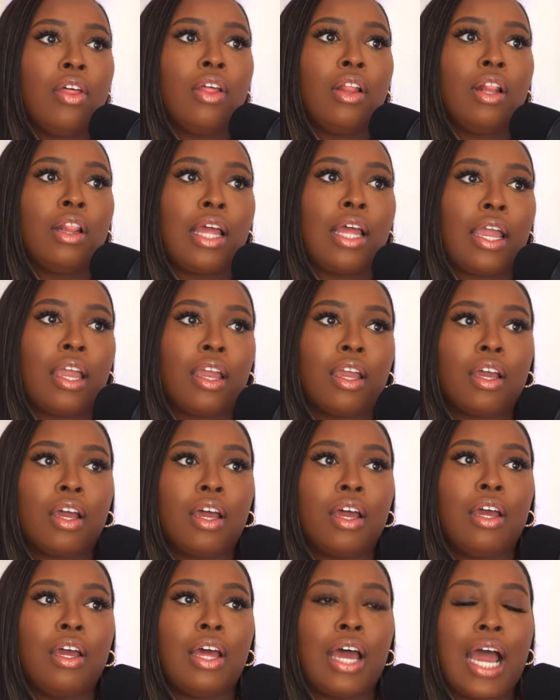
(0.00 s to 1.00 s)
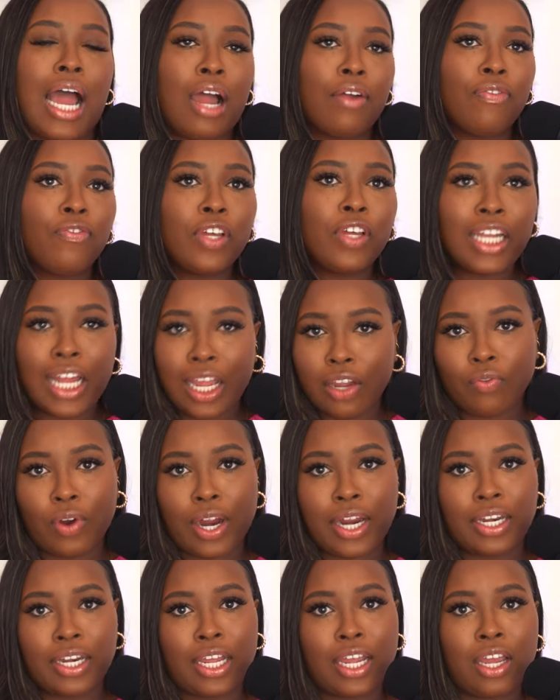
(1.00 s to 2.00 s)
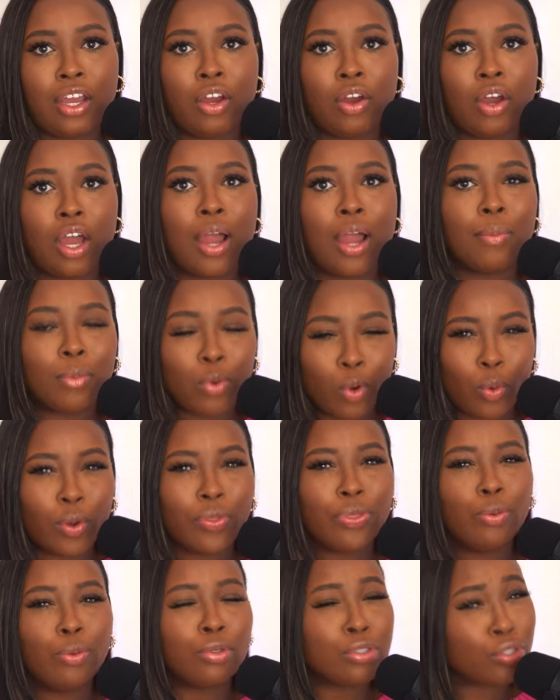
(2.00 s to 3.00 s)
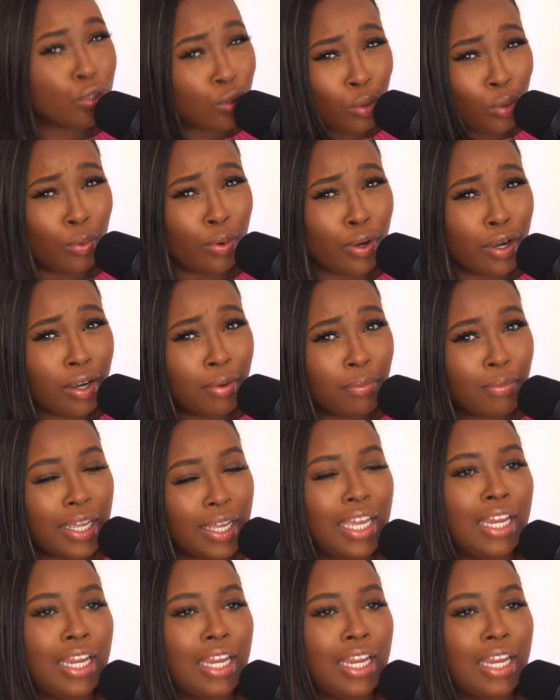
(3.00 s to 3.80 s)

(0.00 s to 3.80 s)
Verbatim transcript: like, I feel like right now I'm going through the storm,